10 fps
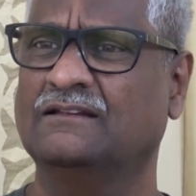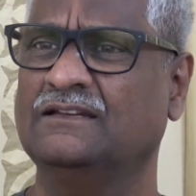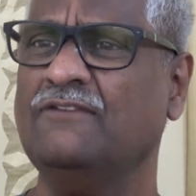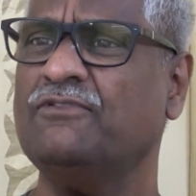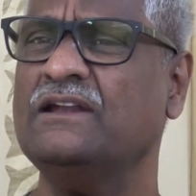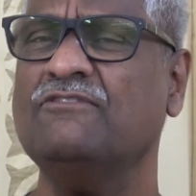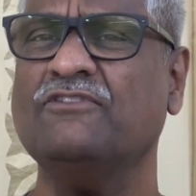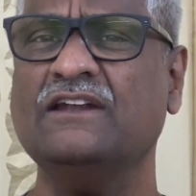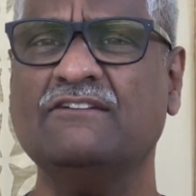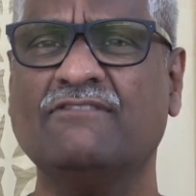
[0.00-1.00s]

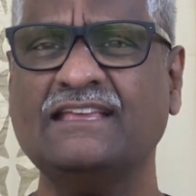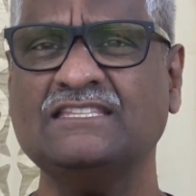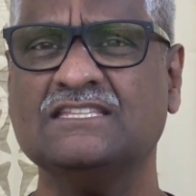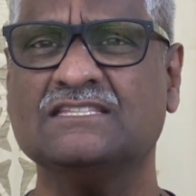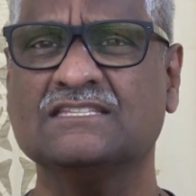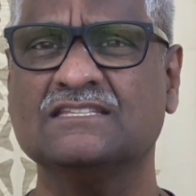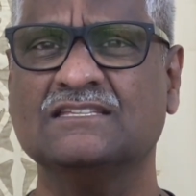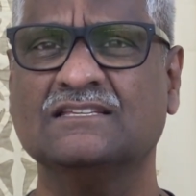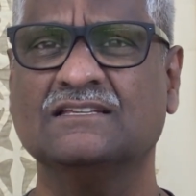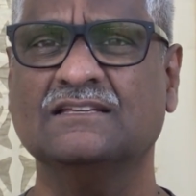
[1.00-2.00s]
different devices.
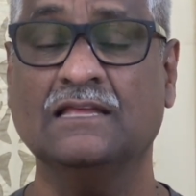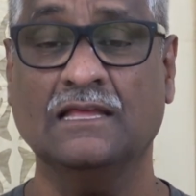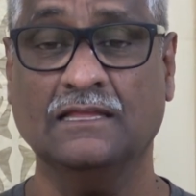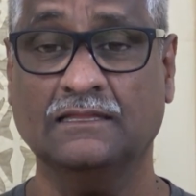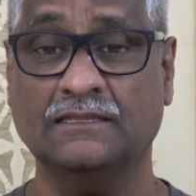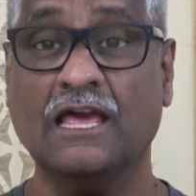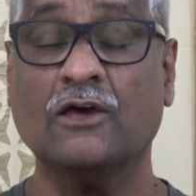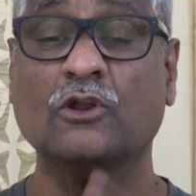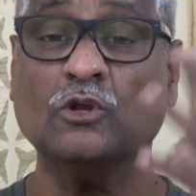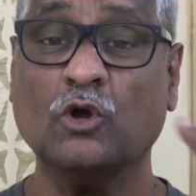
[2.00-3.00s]
They
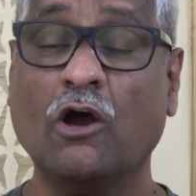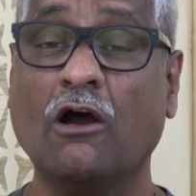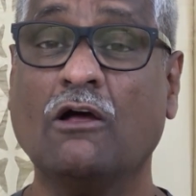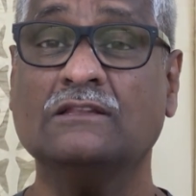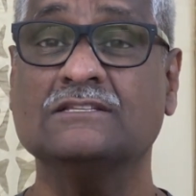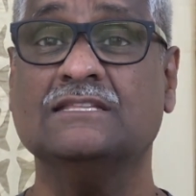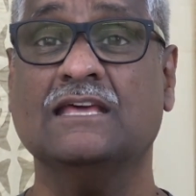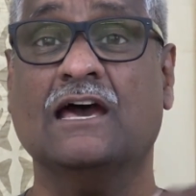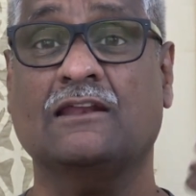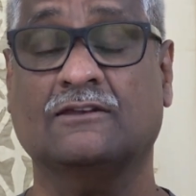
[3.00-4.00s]
are on calls, they
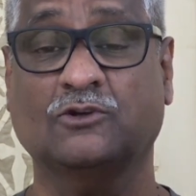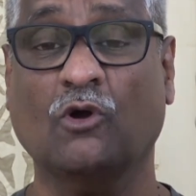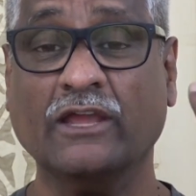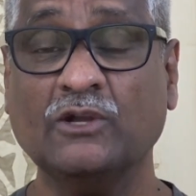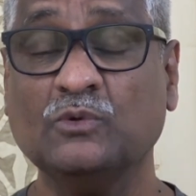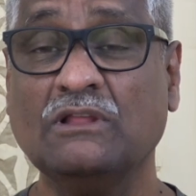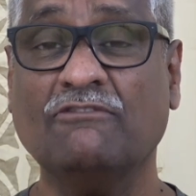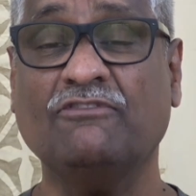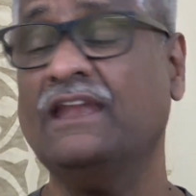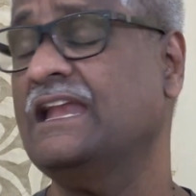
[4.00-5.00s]
are talking to their
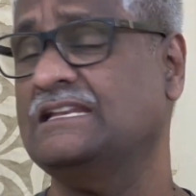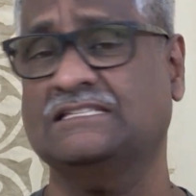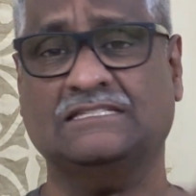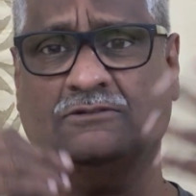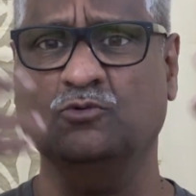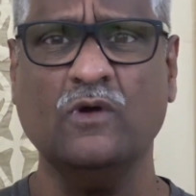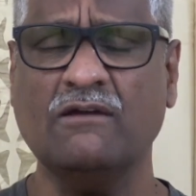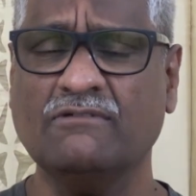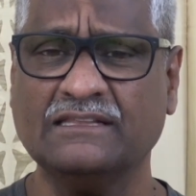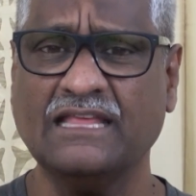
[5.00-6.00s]
friends,
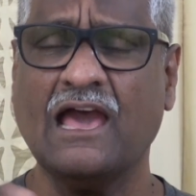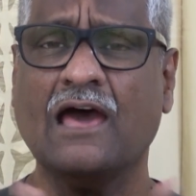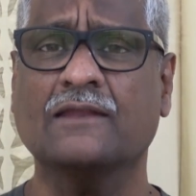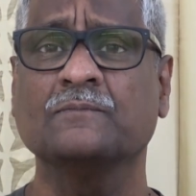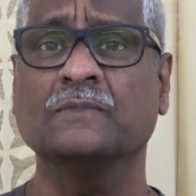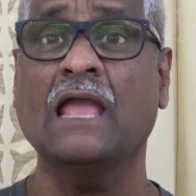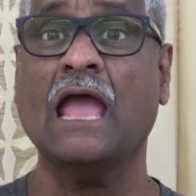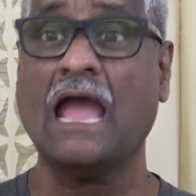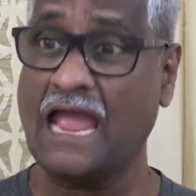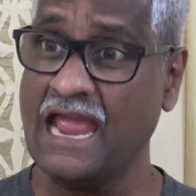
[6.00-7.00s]
whoever they are.
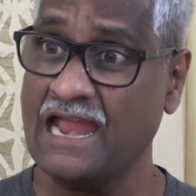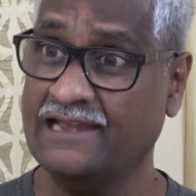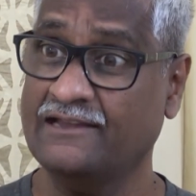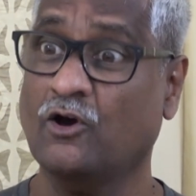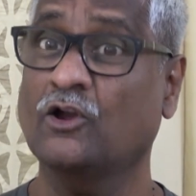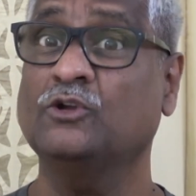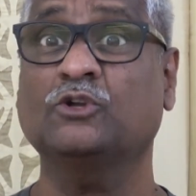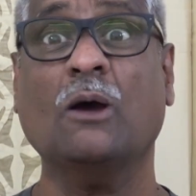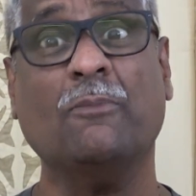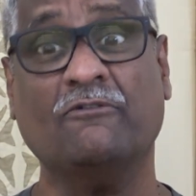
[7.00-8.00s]
And on
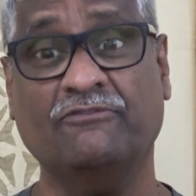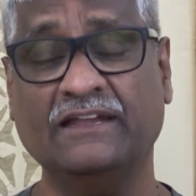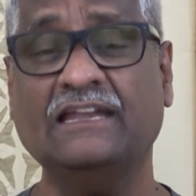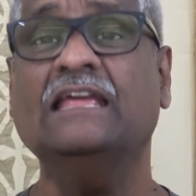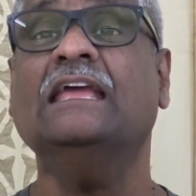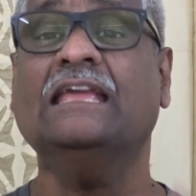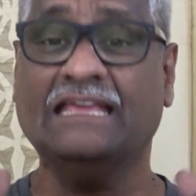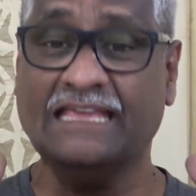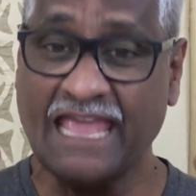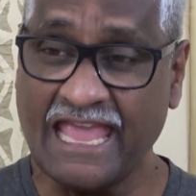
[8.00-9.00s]
top of it,
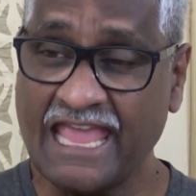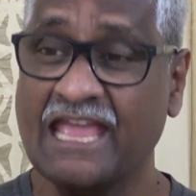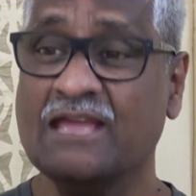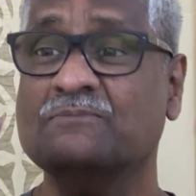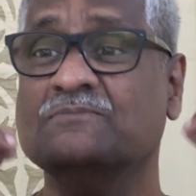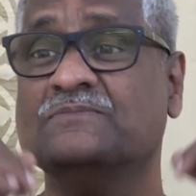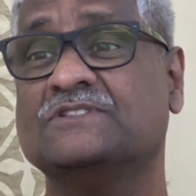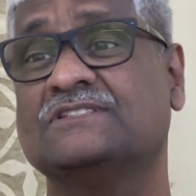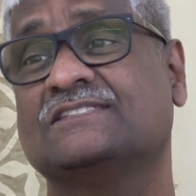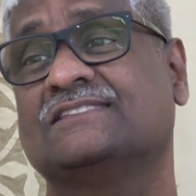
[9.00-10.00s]

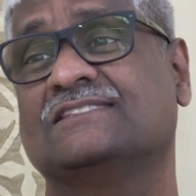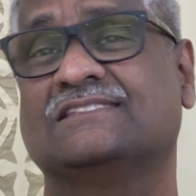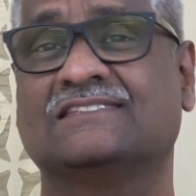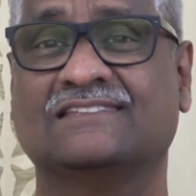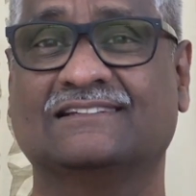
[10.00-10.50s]
games.